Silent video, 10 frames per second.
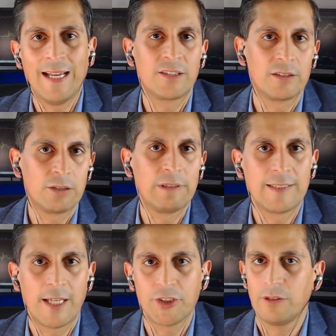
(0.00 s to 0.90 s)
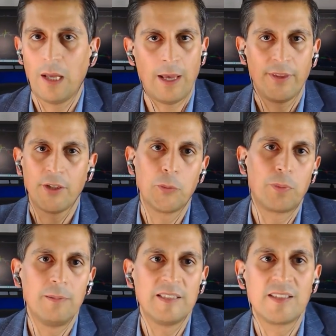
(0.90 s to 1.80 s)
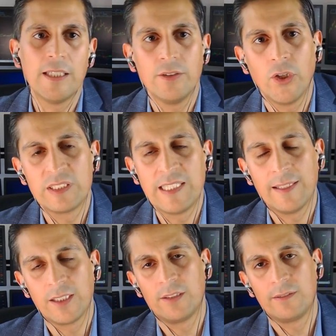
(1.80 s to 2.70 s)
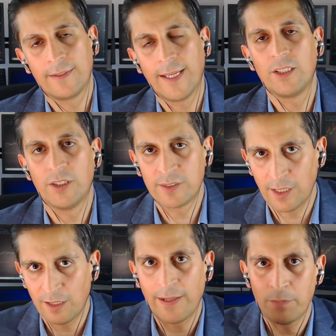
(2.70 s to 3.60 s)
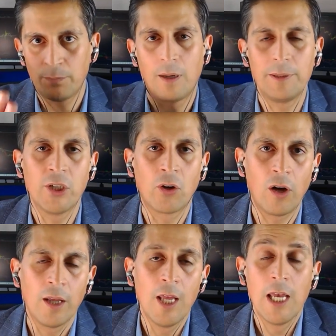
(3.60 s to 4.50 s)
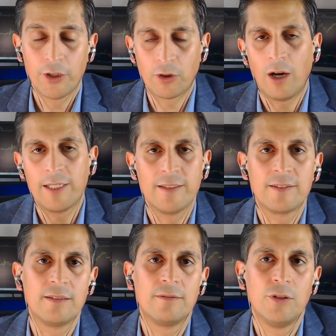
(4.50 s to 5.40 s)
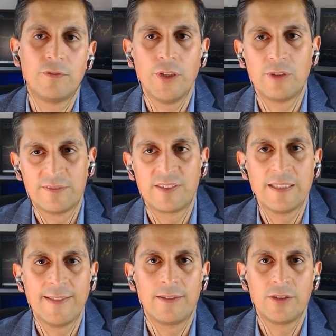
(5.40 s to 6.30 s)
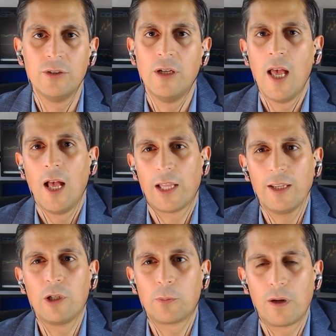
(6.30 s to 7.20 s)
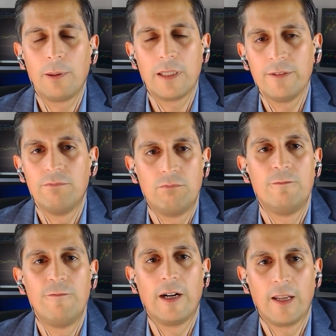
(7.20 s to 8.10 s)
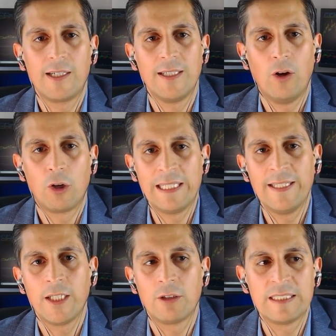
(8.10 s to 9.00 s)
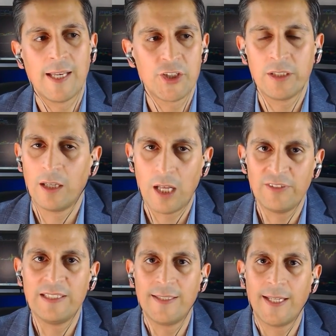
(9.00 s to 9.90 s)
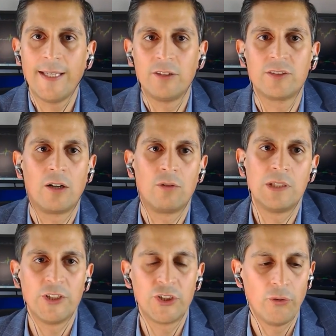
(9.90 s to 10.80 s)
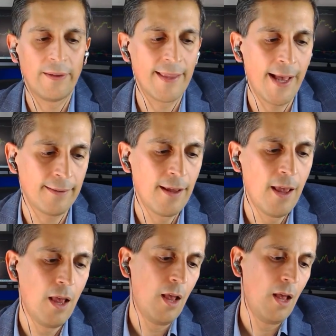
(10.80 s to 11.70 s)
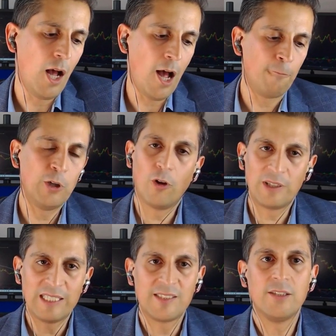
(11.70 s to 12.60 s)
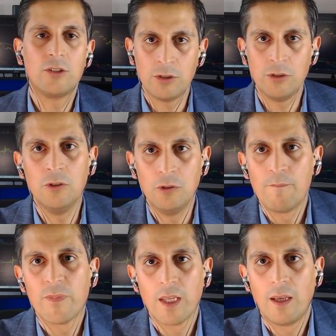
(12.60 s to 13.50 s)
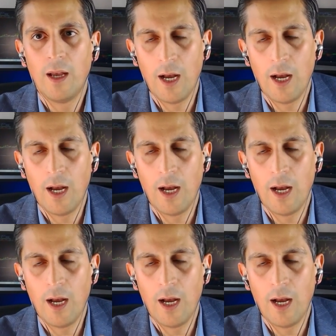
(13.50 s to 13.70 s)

already entered the recession. I think you've probably seen that data yourself, and probably your audience and your viewers have seen that too. I think we're probably very likely already in a recession. A lot of indicators are already showing that. We've already seen two